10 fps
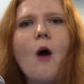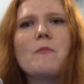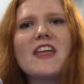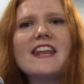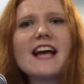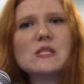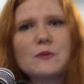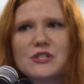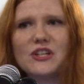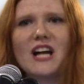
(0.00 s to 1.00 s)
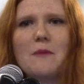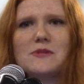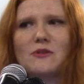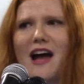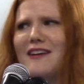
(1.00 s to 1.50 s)
But then next winter
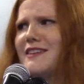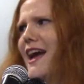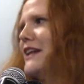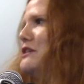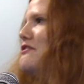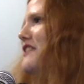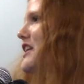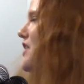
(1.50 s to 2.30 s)
comes around and you feel it